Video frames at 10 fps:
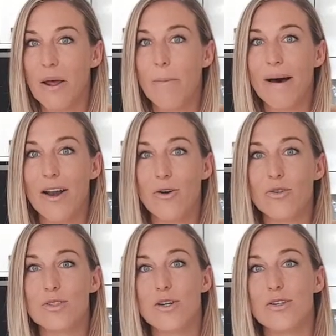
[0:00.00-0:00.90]
but
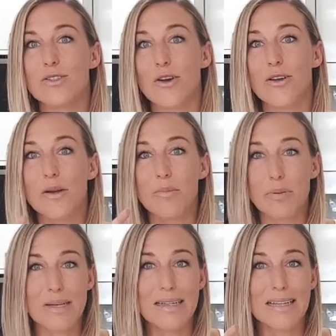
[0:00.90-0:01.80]
also don't
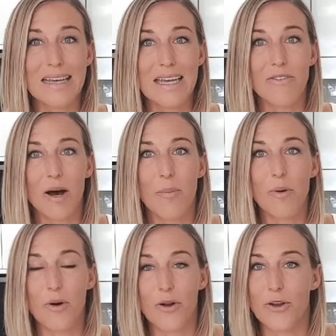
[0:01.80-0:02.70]
completely give up
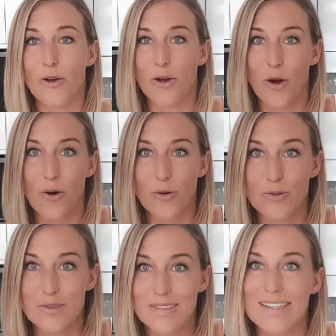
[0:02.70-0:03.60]
on your
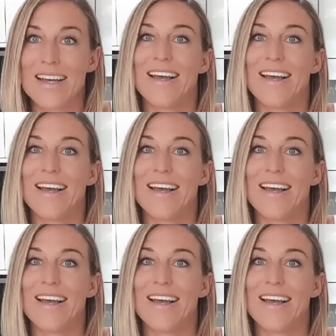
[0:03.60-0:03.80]
goals